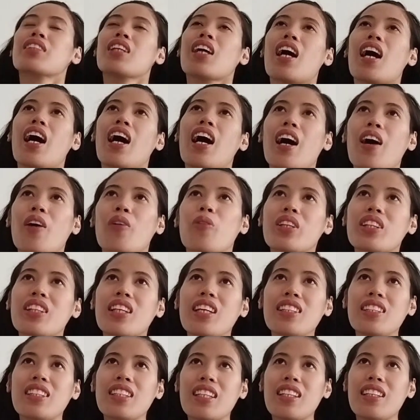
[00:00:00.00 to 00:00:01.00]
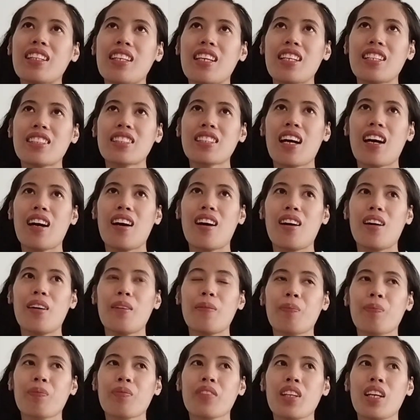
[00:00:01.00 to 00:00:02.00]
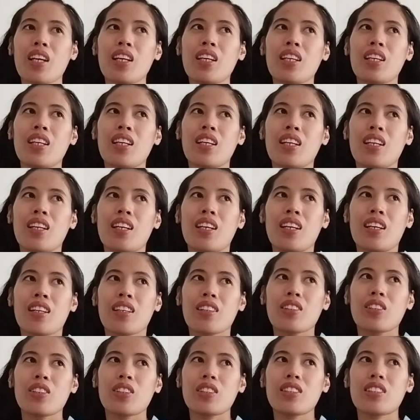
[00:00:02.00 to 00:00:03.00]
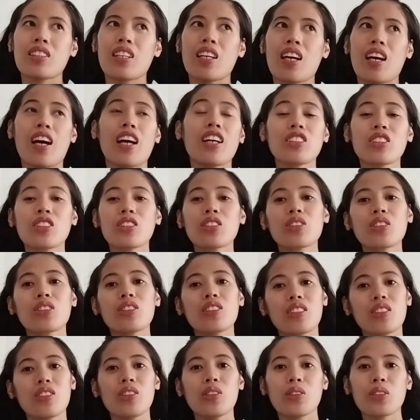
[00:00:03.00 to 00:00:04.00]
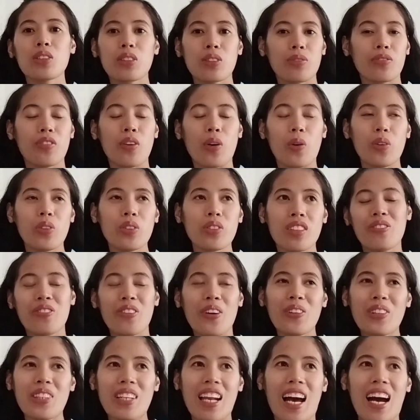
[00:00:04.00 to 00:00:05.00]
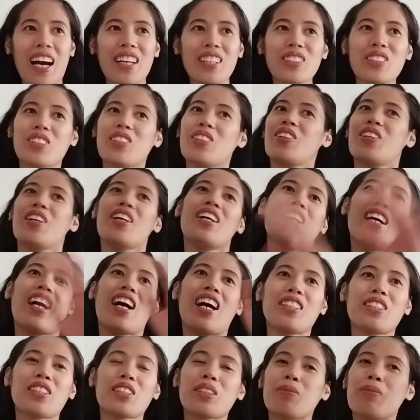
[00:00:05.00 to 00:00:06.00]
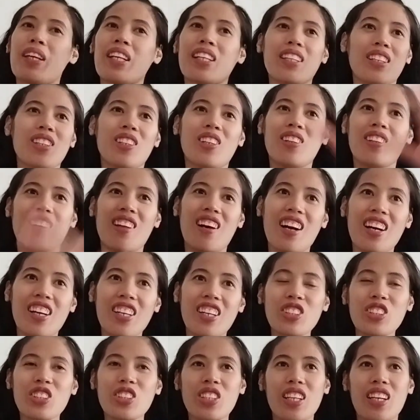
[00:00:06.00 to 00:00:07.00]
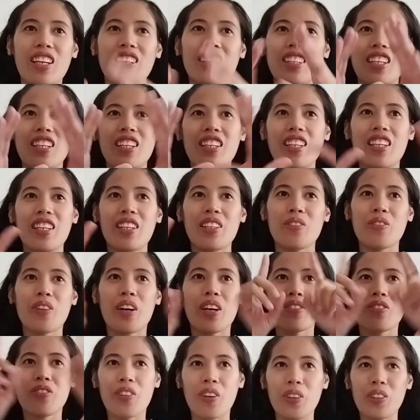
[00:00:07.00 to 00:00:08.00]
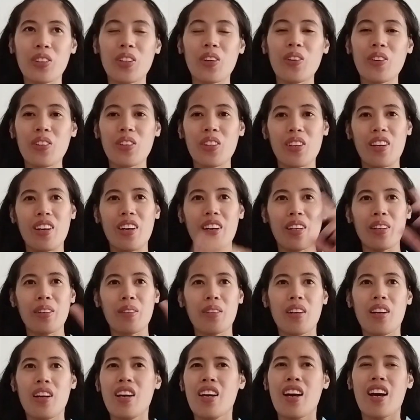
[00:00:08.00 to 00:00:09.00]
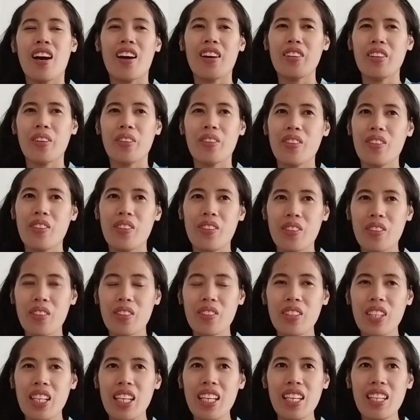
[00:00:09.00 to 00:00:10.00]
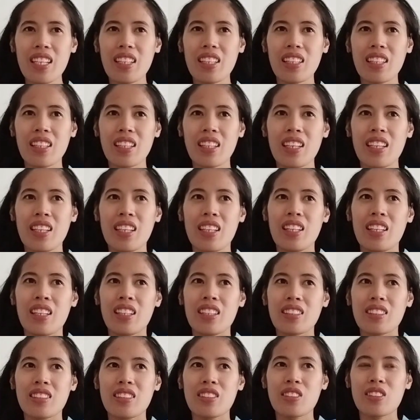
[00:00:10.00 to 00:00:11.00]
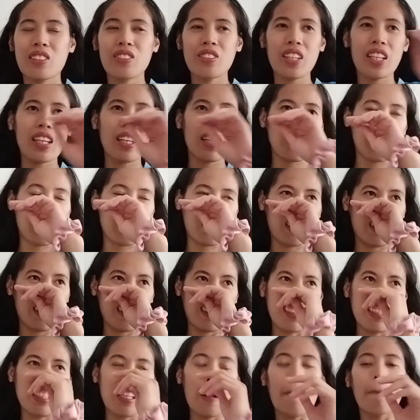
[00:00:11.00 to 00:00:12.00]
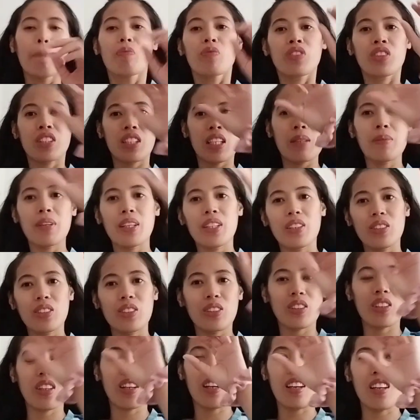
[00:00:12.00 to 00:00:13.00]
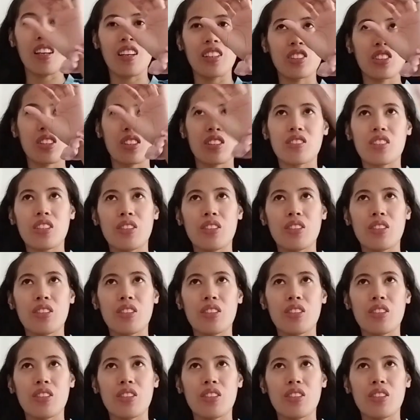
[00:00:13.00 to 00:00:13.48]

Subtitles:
what I did is, because I just use phone lang. So I just make a collage, and in one photo there are around three, three ba yun yung collage, three